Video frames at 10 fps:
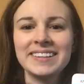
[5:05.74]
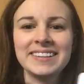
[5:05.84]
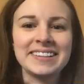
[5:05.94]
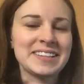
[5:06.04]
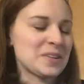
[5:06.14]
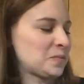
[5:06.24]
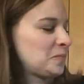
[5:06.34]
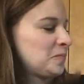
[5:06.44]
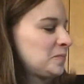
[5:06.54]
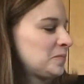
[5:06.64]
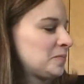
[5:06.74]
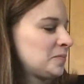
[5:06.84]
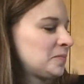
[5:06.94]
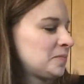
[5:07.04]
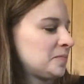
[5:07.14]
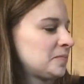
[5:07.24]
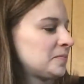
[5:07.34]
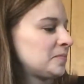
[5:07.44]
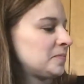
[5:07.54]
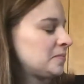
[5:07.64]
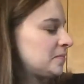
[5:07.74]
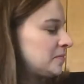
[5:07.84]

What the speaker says: [no speech]